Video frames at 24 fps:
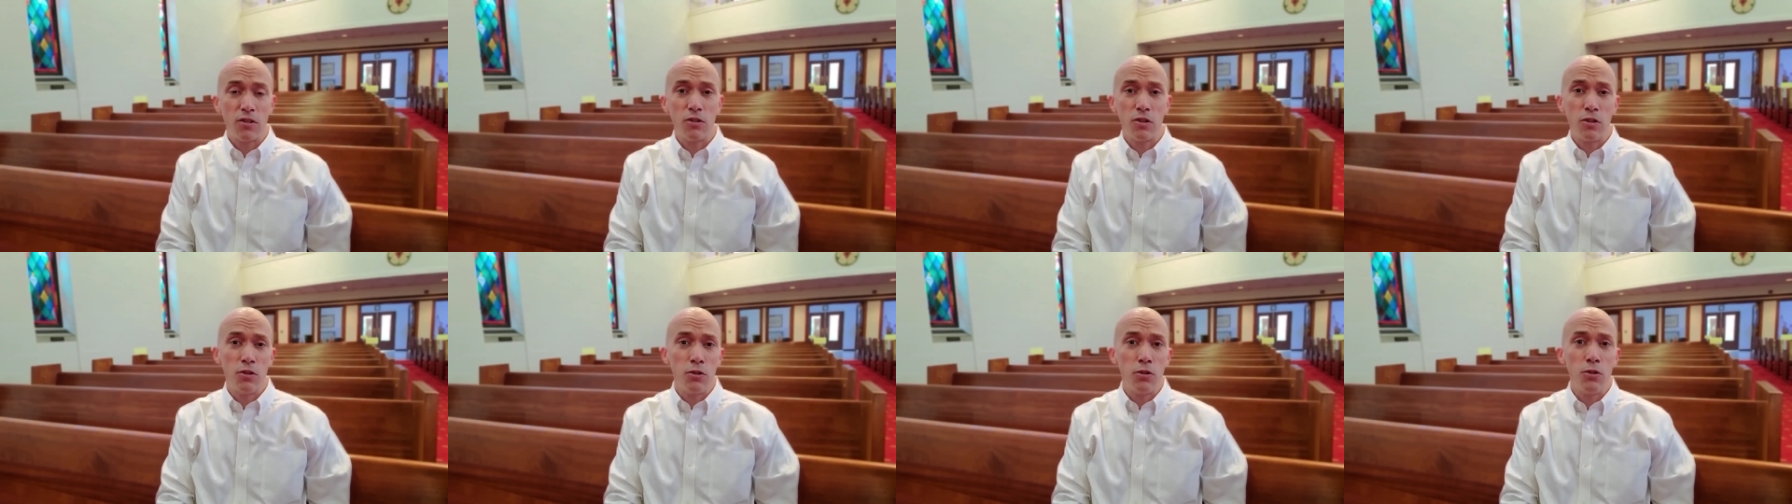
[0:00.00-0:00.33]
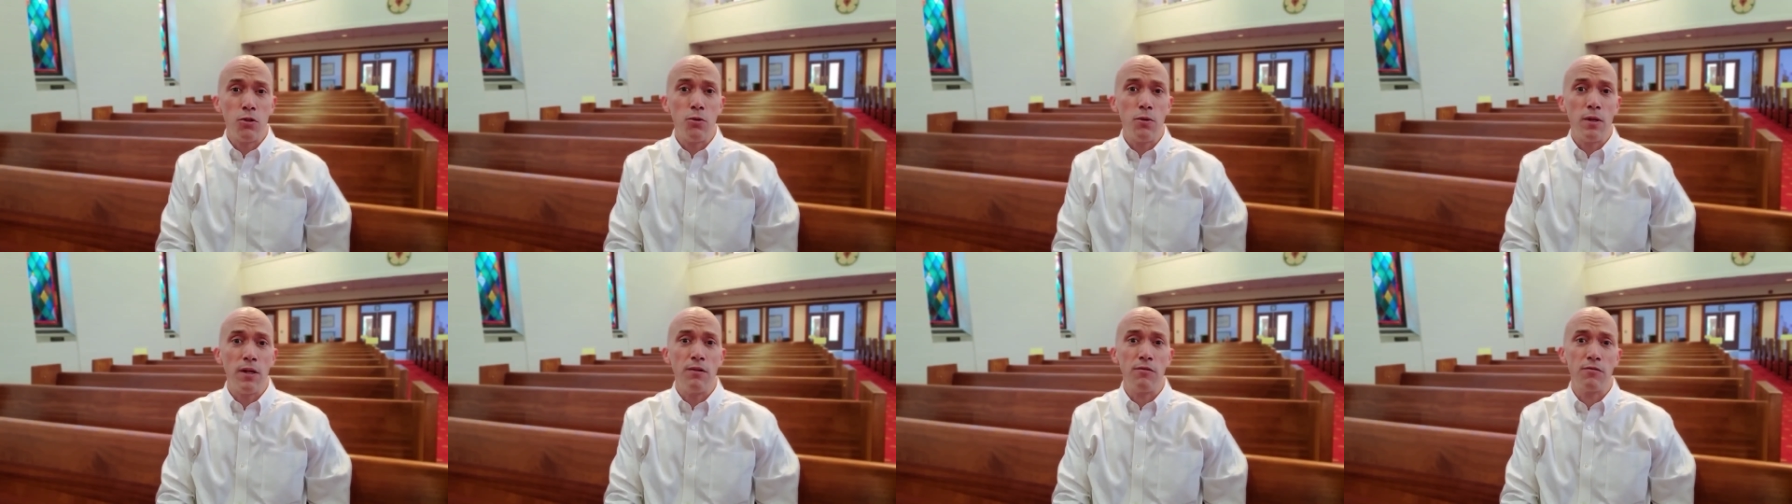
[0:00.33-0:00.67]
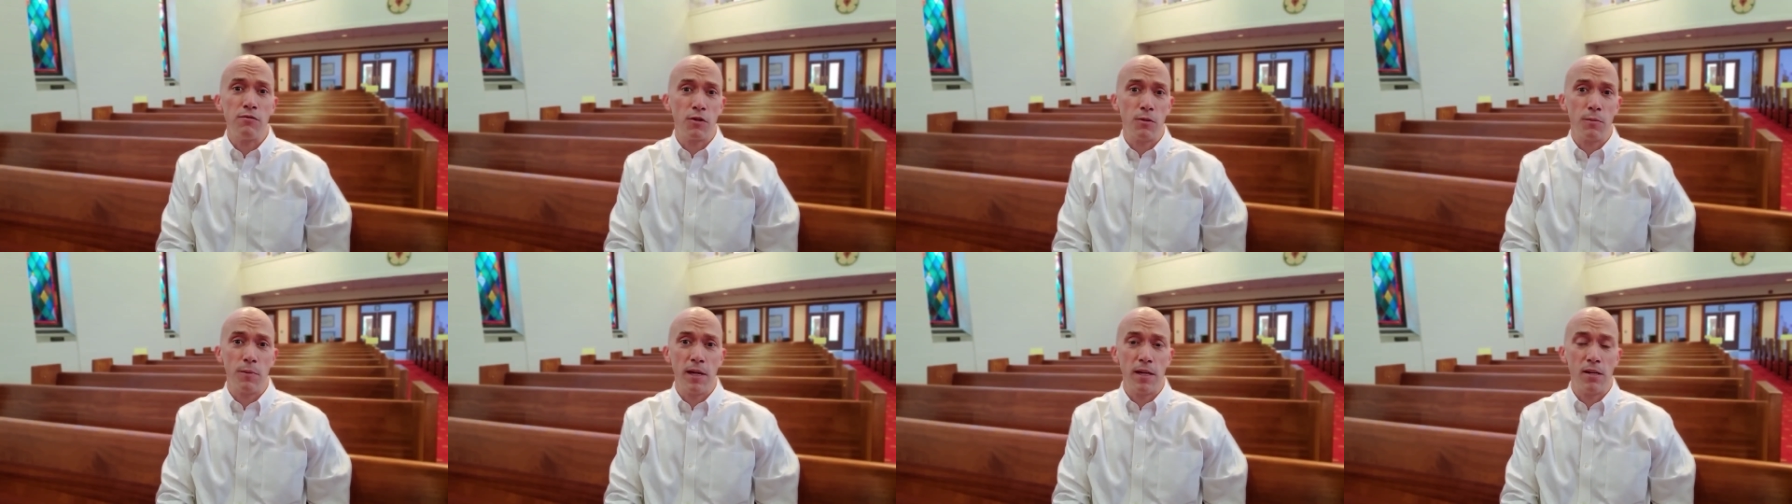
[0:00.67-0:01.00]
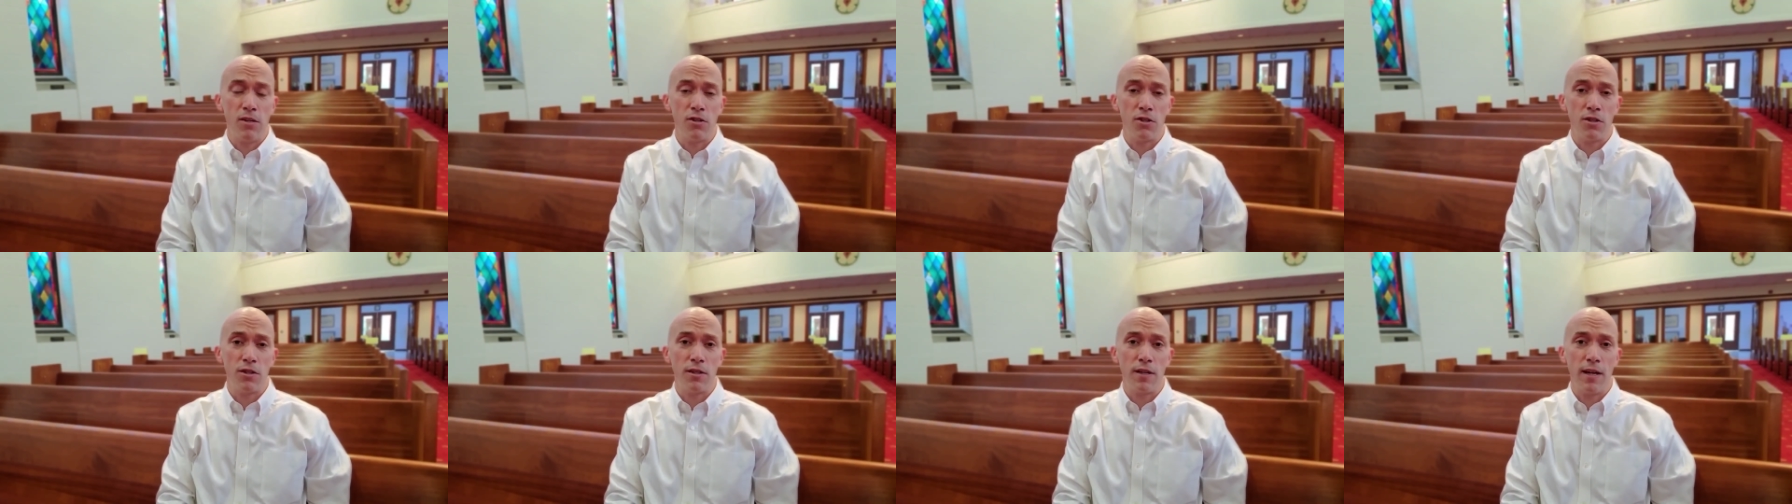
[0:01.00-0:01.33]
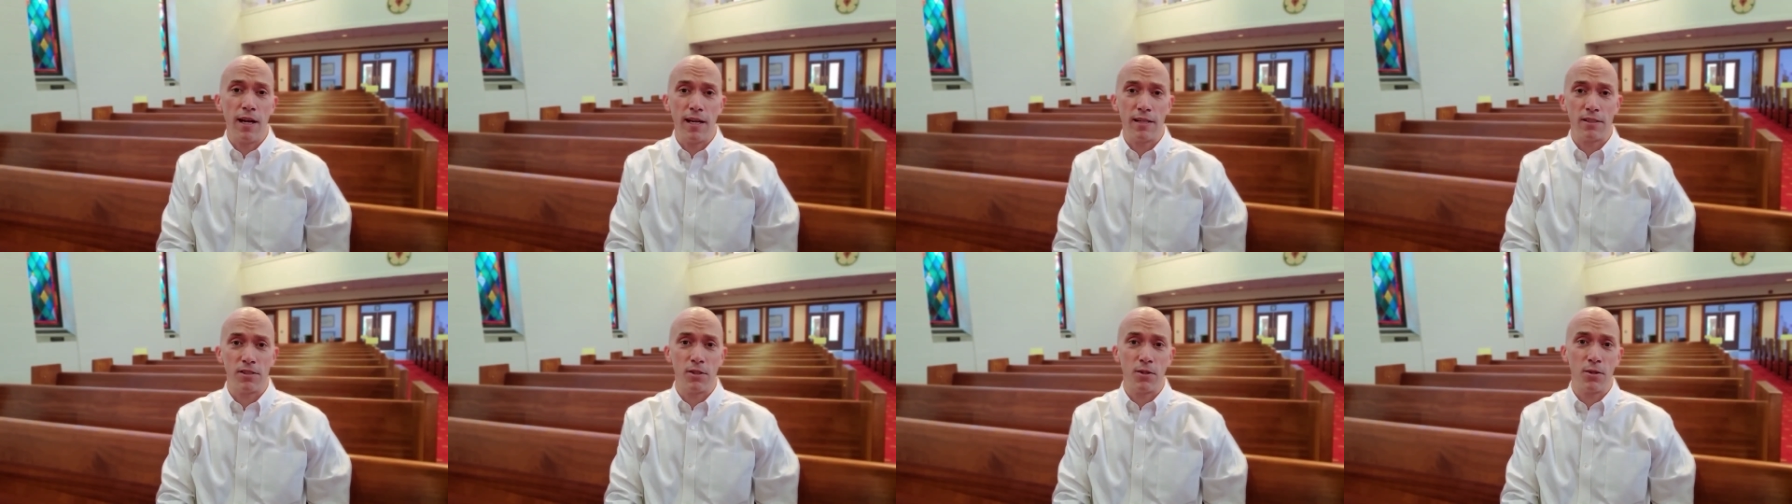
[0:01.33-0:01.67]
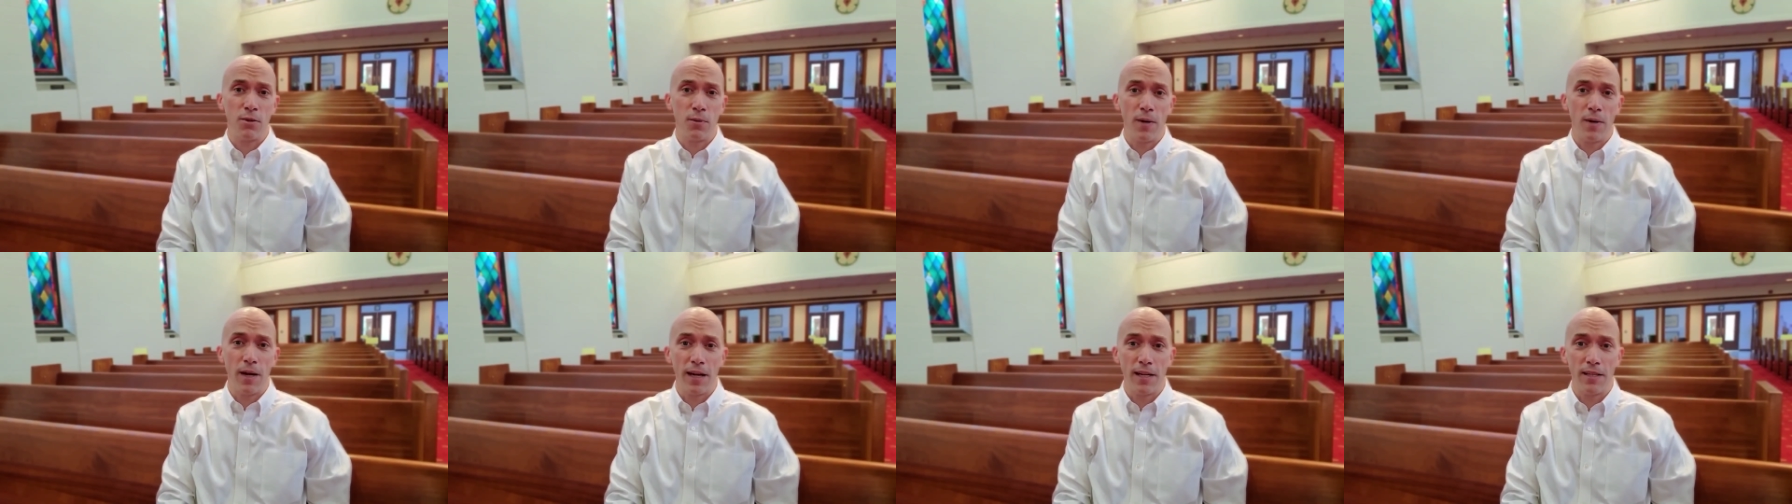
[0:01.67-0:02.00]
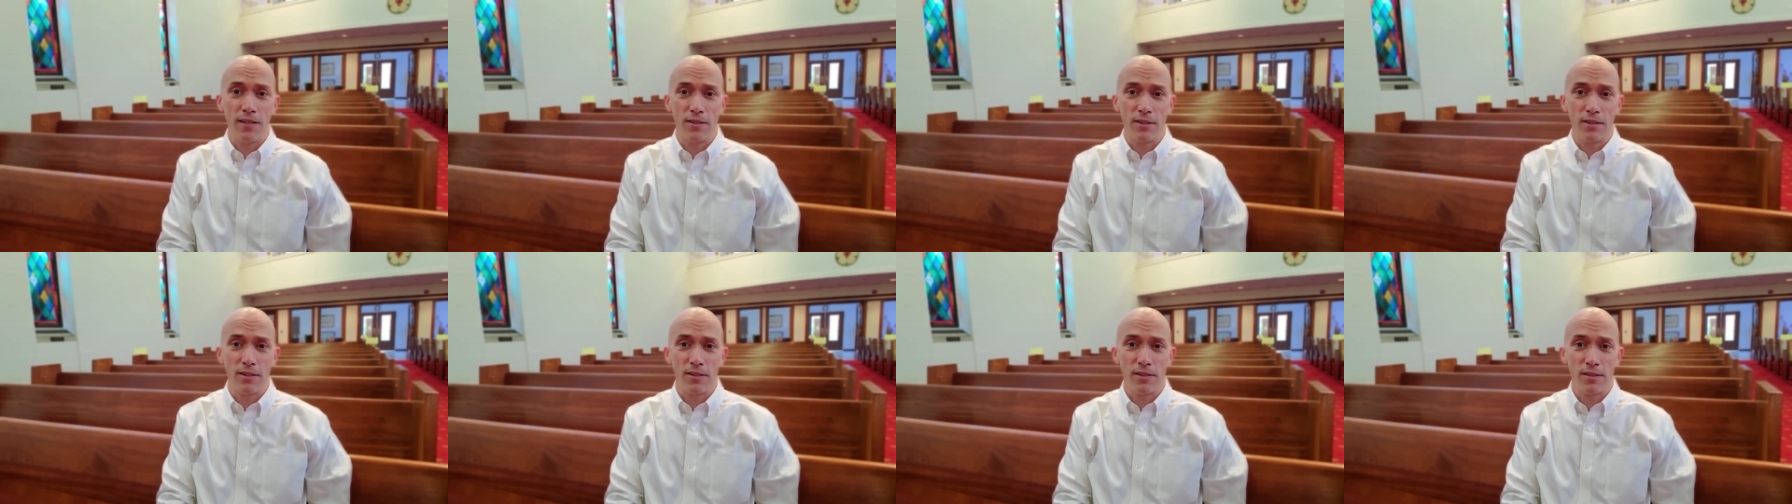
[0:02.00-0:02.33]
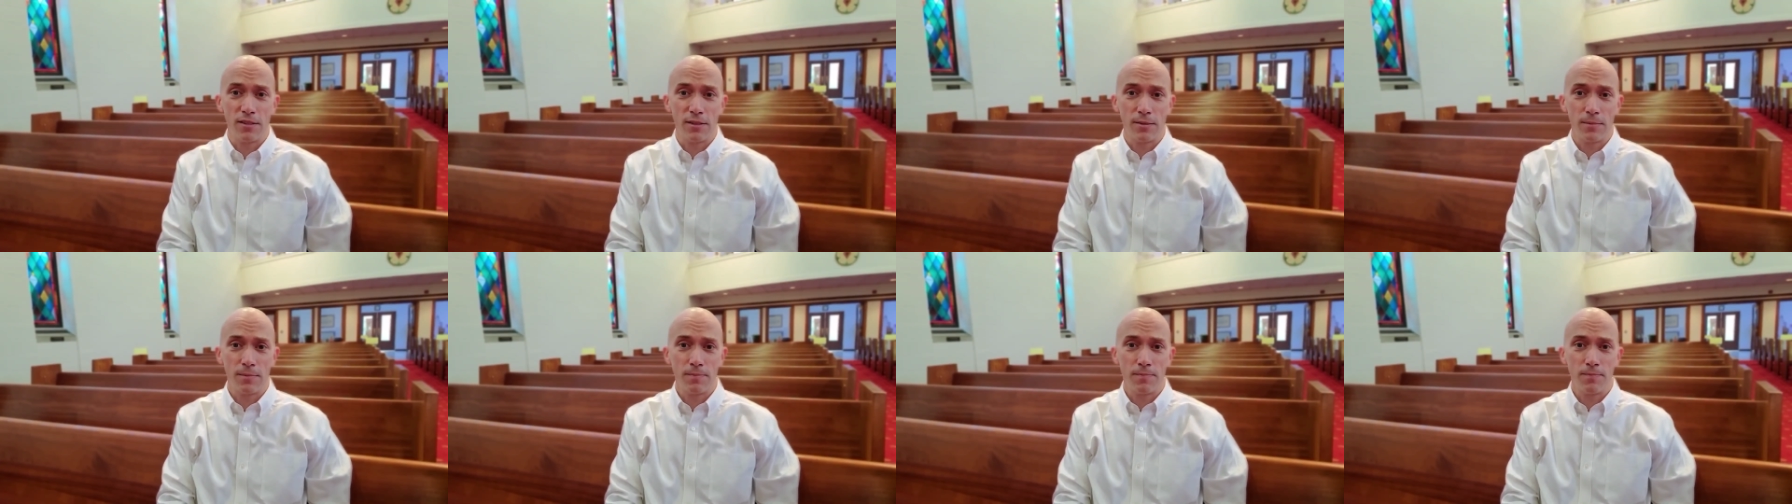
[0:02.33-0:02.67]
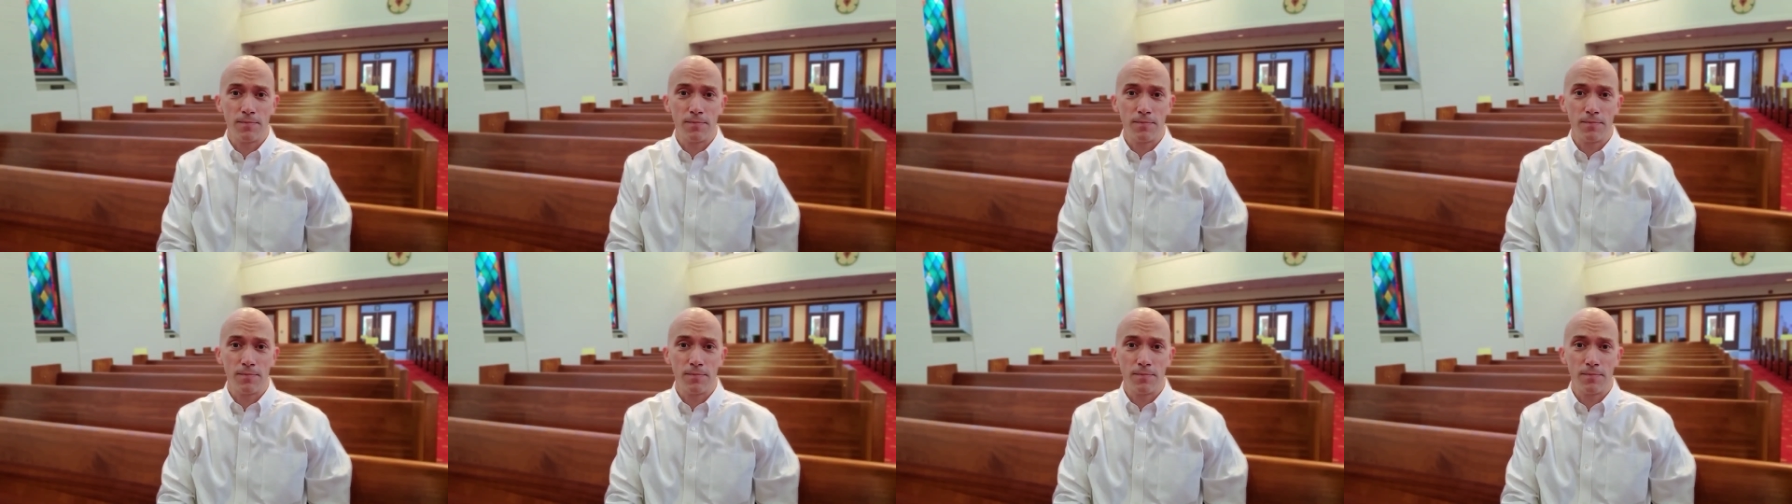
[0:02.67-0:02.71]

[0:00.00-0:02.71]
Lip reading: to new information as it arises.